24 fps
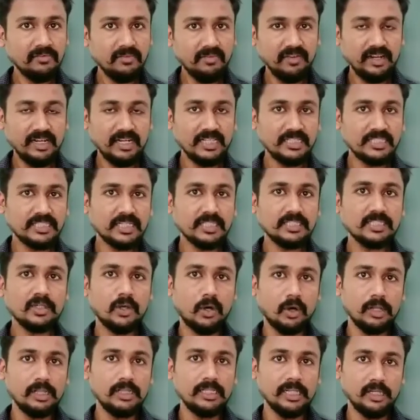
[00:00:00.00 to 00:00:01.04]
we will discuss
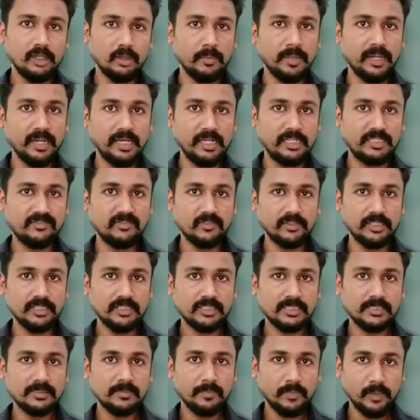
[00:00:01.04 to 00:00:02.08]
all the numericals for
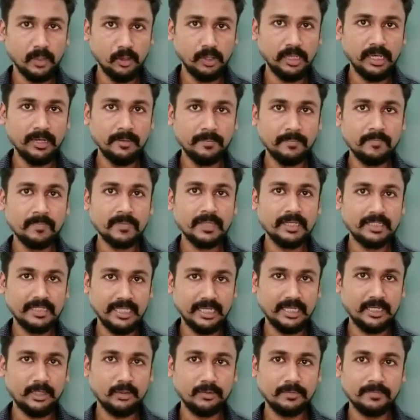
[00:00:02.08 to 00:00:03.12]
this. Okay, thank you.